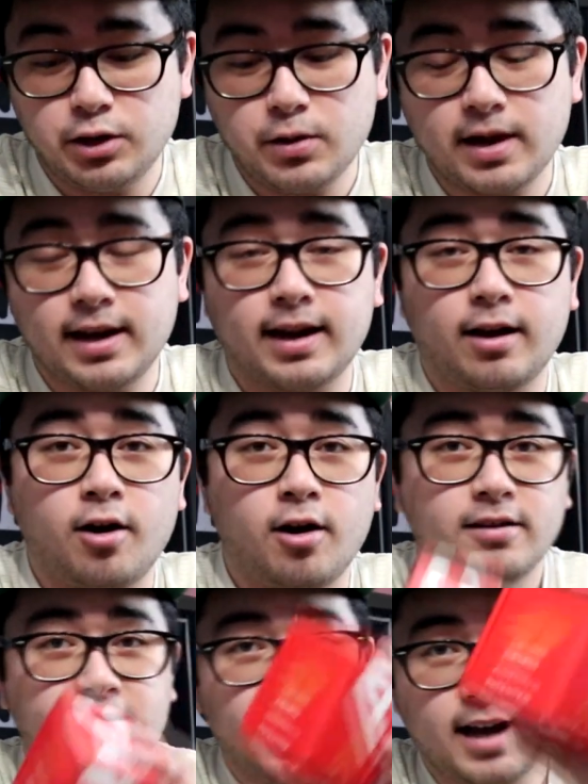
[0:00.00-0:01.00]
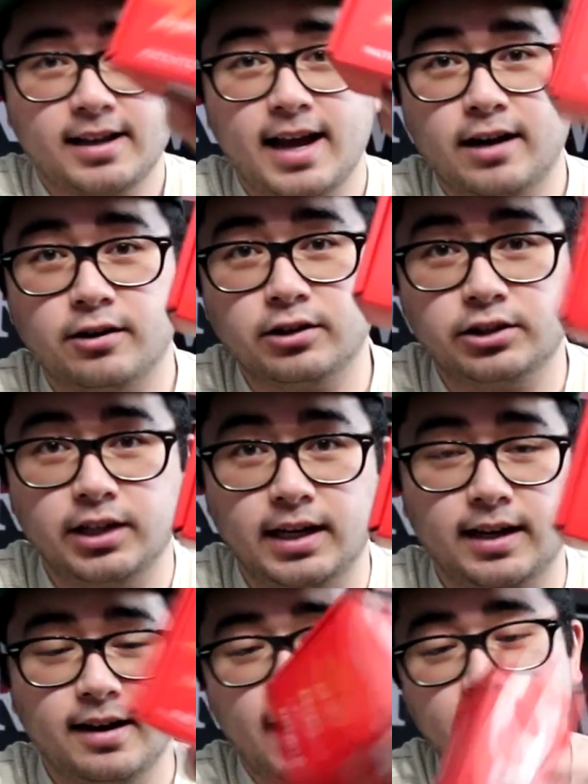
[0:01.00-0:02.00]
you can contact
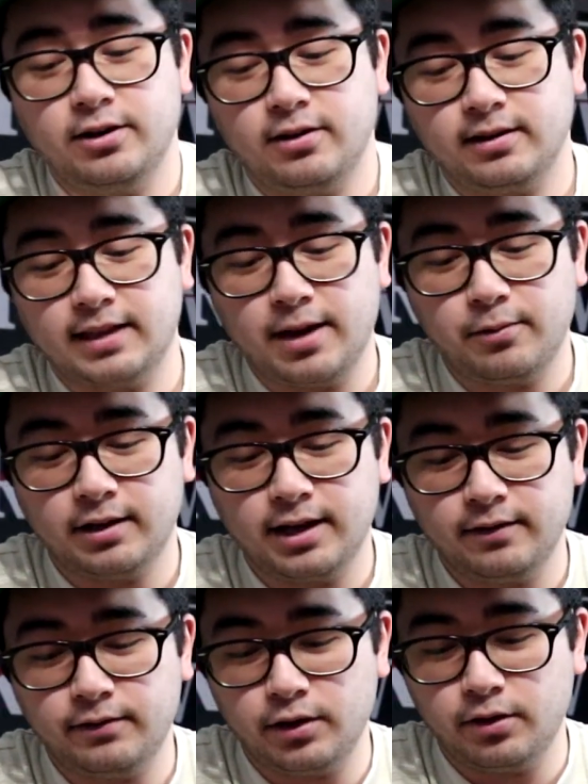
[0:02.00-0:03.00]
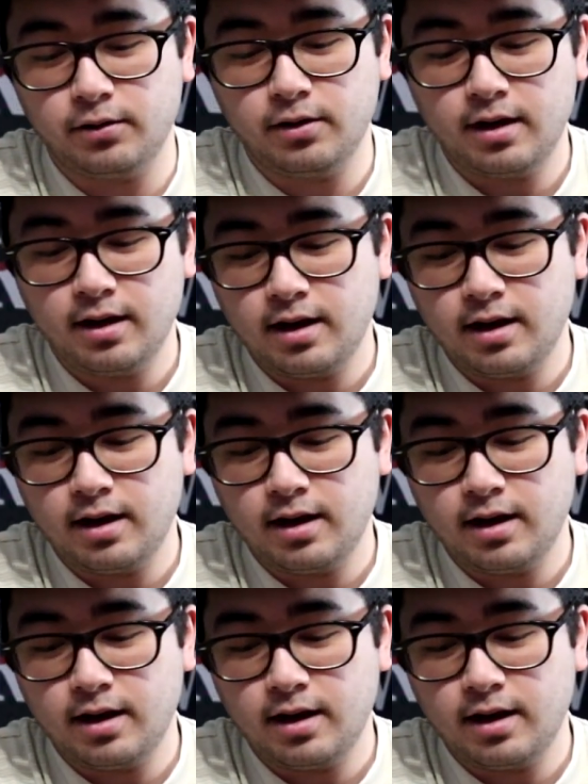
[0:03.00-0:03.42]
NRG and they will give you